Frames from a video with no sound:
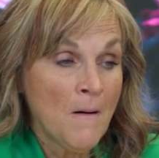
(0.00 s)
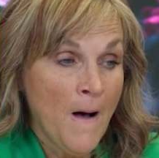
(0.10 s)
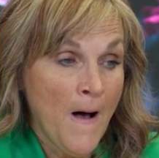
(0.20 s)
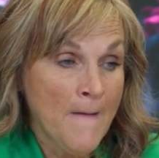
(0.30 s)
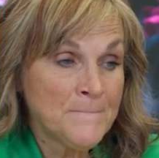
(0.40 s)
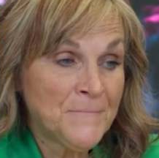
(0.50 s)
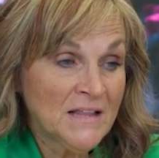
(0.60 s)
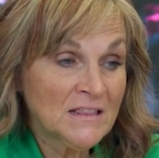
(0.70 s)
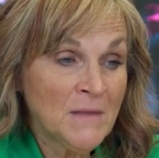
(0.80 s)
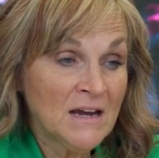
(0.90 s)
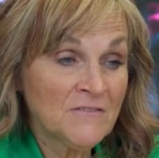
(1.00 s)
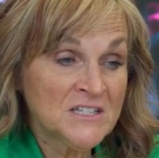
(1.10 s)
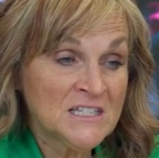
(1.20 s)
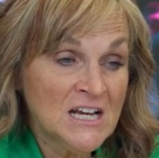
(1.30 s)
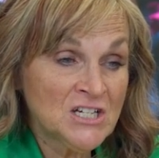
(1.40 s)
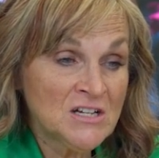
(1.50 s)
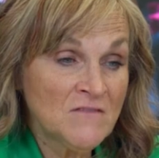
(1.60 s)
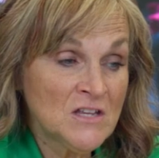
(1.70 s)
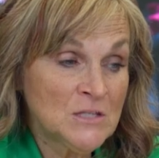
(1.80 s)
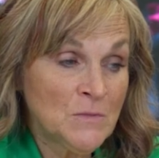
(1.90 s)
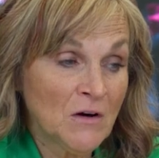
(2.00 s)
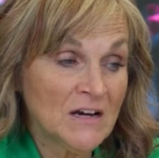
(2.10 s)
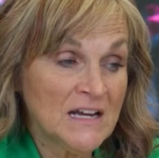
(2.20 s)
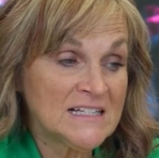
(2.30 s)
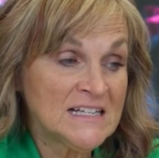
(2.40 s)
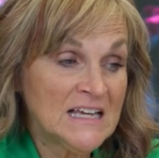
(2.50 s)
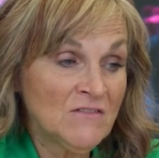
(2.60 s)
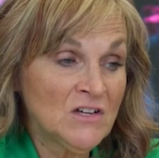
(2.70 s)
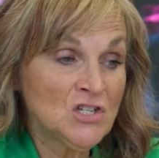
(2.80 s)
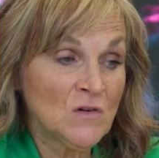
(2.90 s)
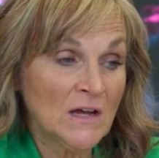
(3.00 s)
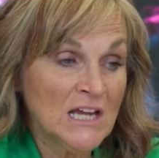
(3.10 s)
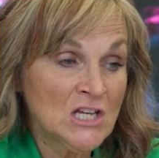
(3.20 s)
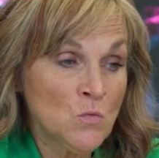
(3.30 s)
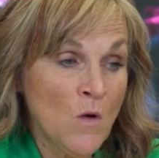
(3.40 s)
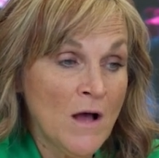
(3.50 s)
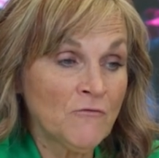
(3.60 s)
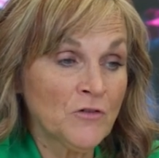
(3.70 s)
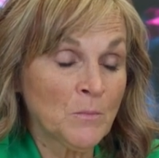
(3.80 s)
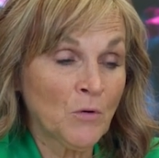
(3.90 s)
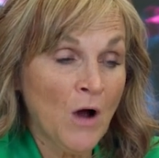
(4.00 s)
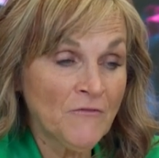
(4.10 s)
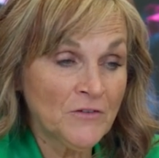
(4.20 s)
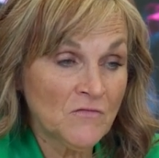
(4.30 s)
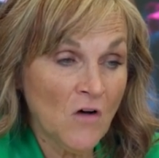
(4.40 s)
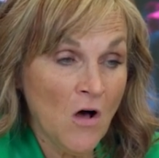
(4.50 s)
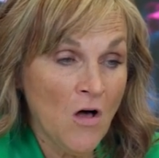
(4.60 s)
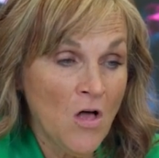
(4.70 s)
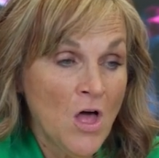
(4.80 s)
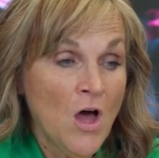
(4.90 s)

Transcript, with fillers: But the manifestation of the Spirit is given to each one for the profit of all.